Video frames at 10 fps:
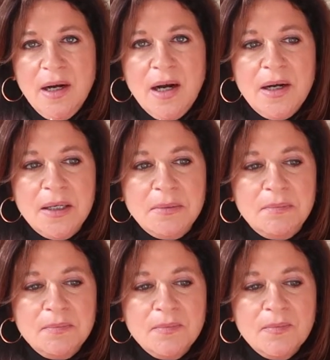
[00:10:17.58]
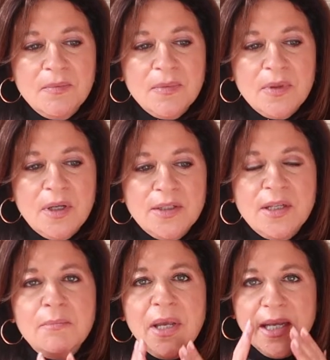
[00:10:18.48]

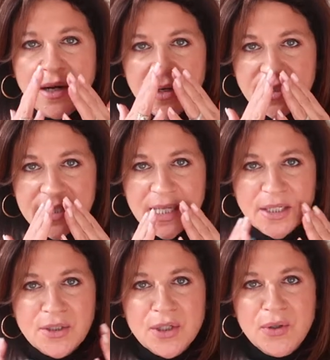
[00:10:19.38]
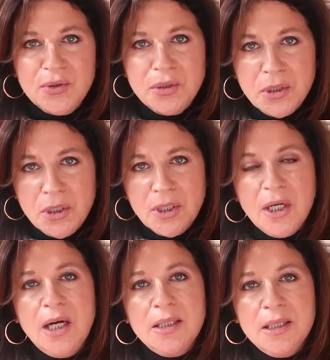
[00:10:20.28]
to make our skin tone look
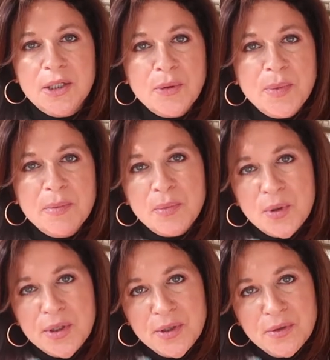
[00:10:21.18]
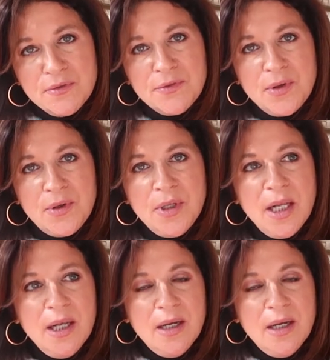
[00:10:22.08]
a little bit more youthful,